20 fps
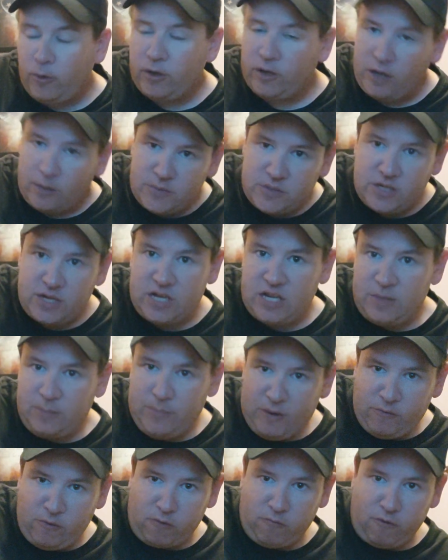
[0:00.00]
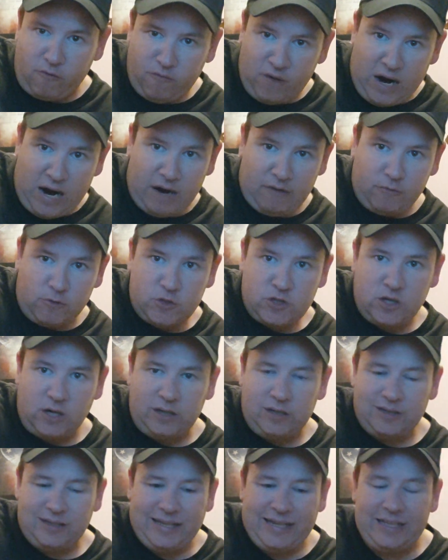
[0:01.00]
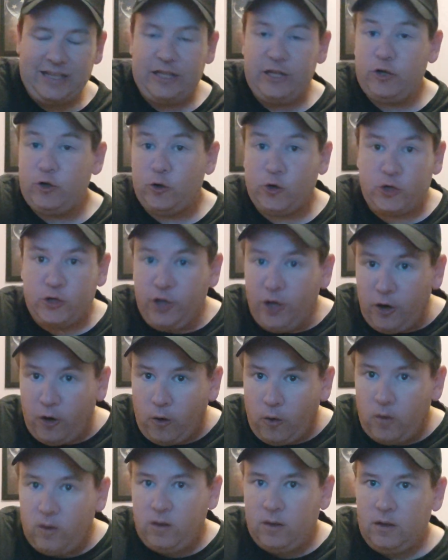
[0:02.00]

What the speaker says: when it comes to EDP445. There's nothing legally you can do.